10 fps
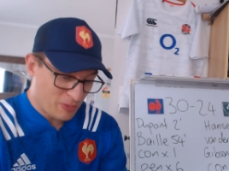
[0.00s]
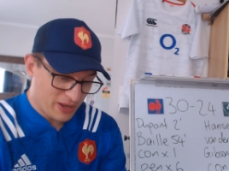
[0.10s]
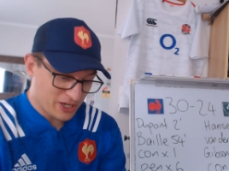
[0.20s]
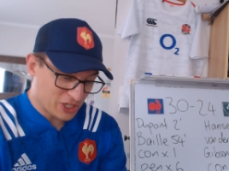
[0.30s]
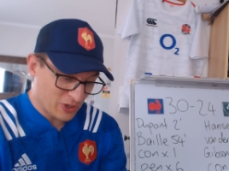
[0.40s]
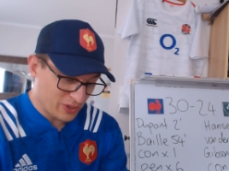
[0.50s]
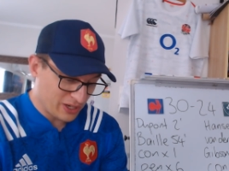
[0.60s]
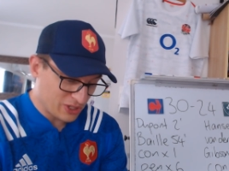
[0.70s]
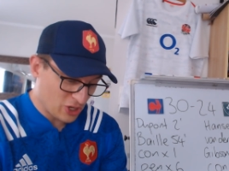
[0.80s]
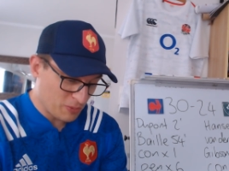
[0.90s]
much doing
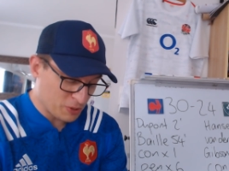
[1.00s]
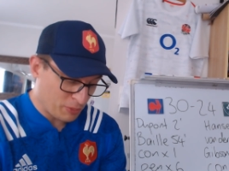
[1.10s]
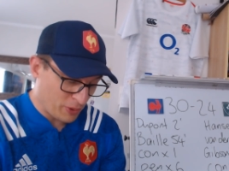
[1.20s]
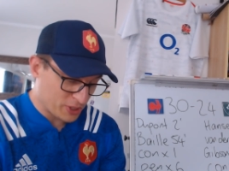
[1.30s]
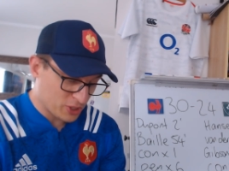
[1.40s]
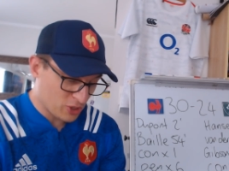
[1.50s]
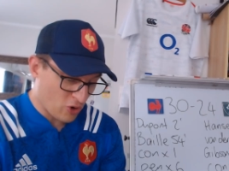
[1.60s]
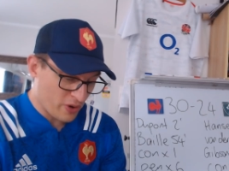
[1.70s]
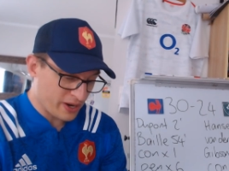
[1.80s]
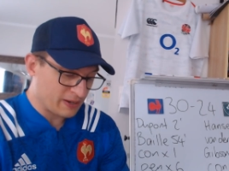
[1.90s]
in terms of point
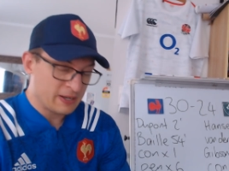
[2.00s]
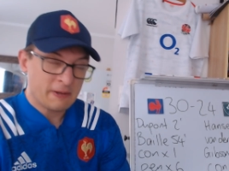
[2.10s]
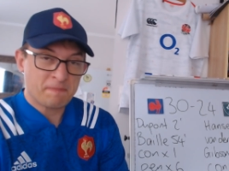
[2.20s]
scoring.